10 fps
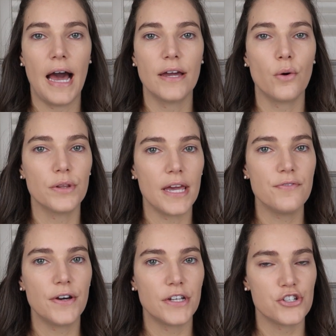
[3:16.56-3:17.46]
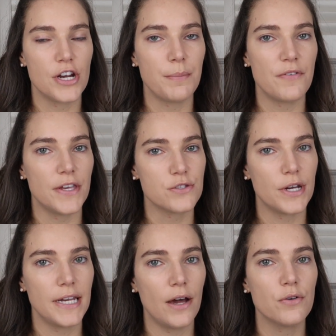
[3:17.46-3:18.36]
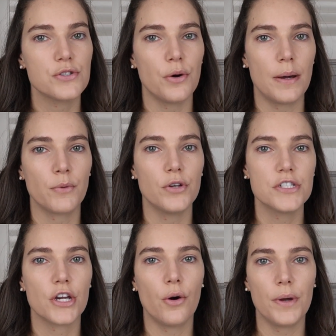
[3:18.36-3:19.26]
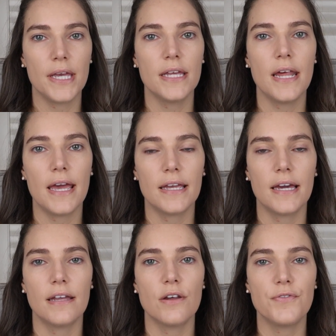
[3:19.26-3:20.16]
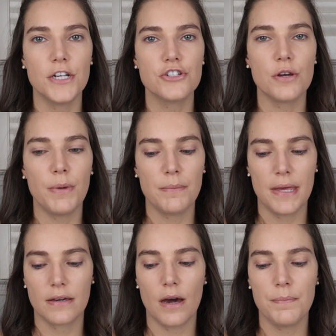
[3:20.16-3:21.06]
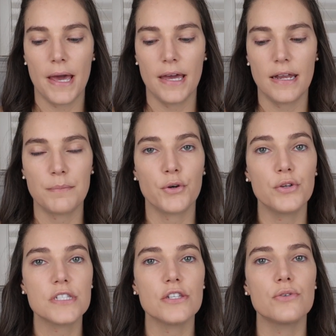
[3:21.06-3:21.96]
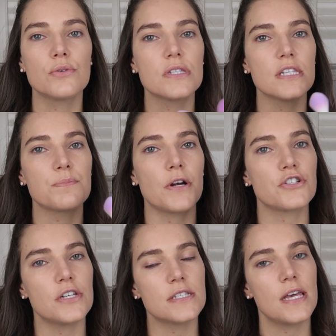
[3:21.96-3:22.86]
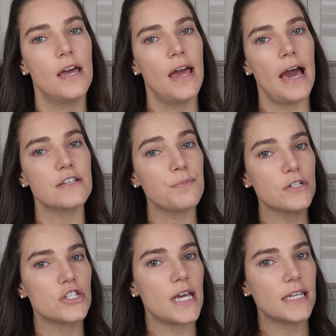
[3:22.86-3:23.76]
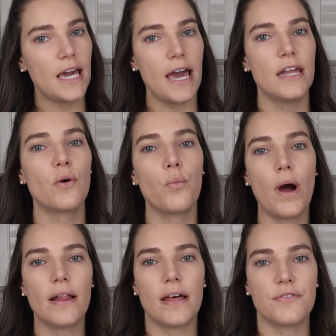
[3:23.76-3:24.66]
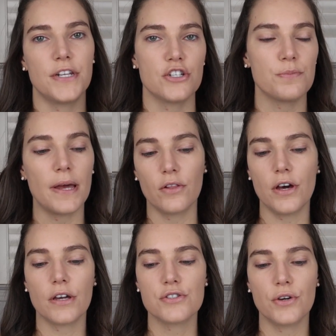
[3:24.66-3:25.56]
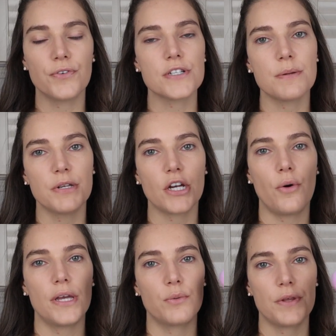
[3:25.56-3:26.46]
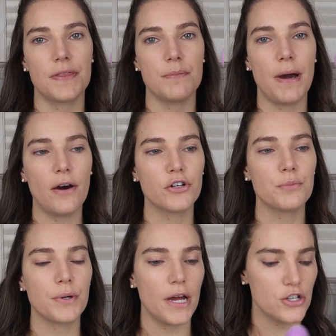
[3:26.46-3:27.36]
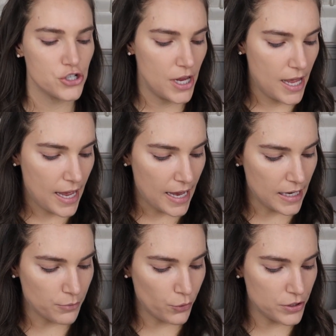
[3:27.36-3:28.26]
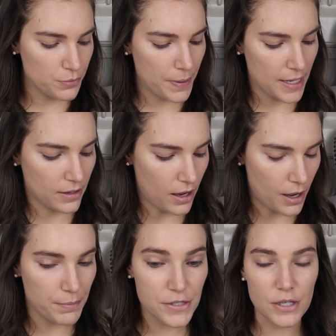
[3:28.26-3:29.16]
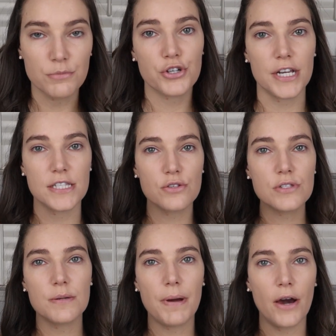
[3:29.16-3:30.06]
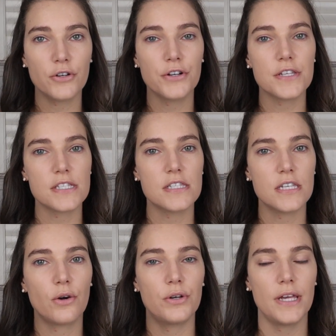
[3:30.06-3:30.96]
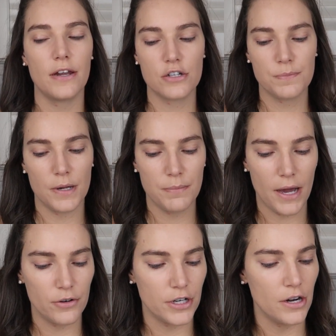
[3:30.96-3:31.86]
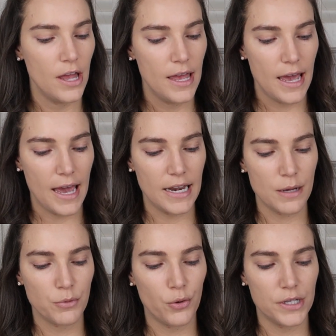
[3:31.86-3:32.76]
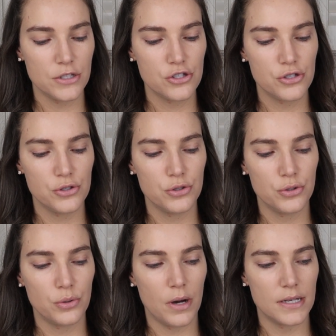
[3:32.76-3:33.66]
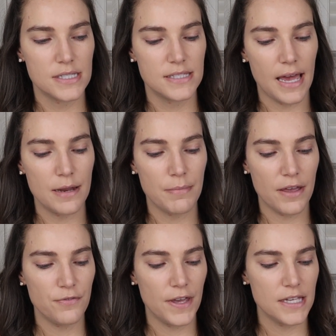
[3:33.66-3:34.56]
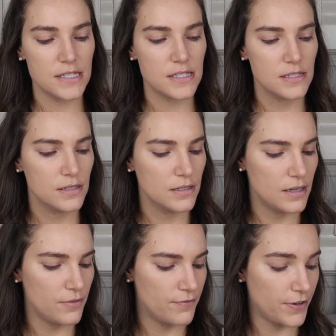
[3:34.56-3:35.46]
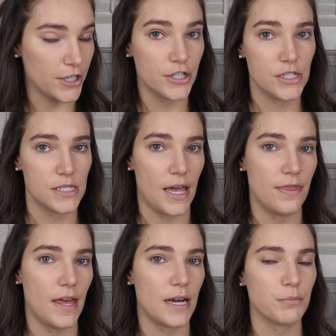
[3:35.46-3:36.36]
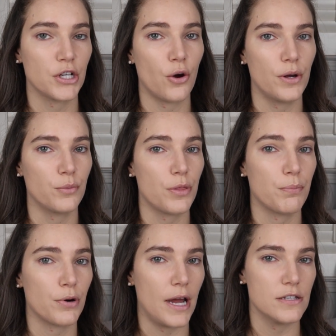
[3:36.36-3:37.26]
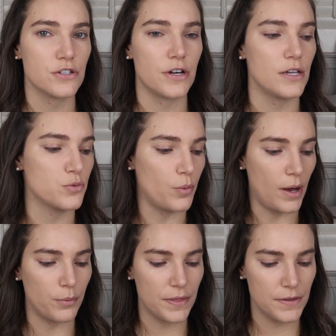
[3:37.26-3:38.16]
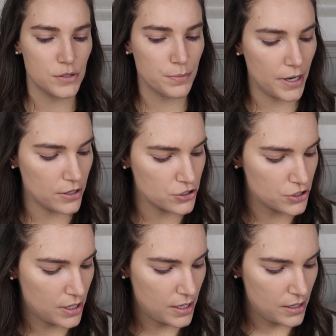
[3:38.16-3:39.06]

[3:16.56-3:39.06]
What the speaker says: I only have foundation on my face right now, so I'm going to go in and finish up my makeup, and I'm going to use these brushes as much as I can while I finish my look. So first I'm going to go in with the powder brush, and I'm going to pick up some translucent powder. This is the Coty Airspun powder, and I'm going to set my face first, and then I'm going to go in with bronzer as well with this brush.